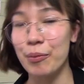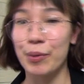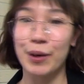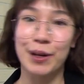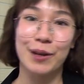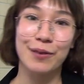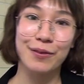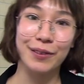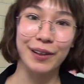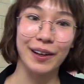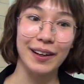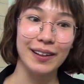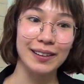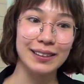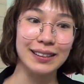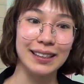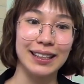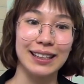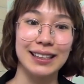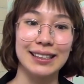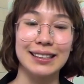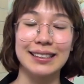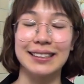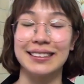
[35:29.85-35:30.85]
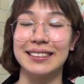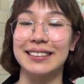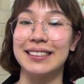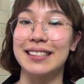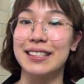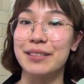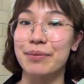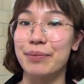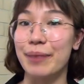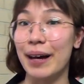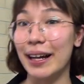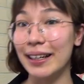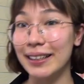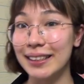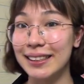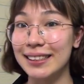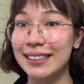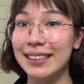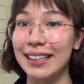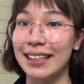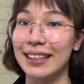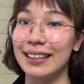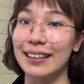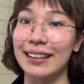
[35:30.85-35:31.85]
but if not, then it's a
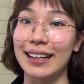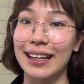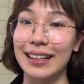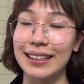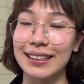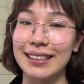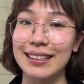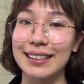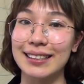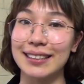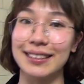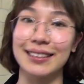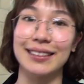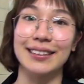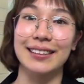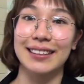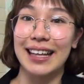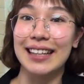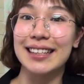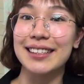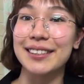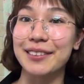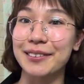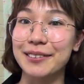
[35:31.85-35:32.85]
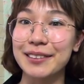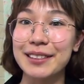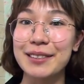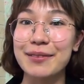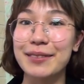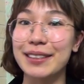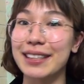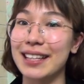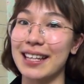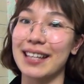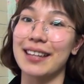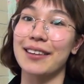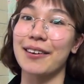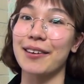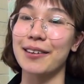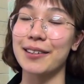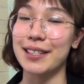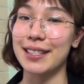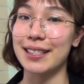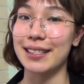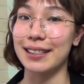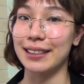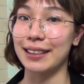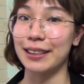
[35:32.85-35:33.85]
disbalance, and that's ultimately
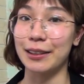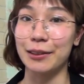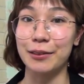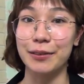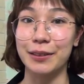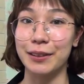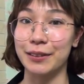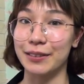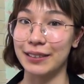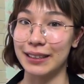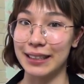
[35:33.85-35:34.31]
not just a healthy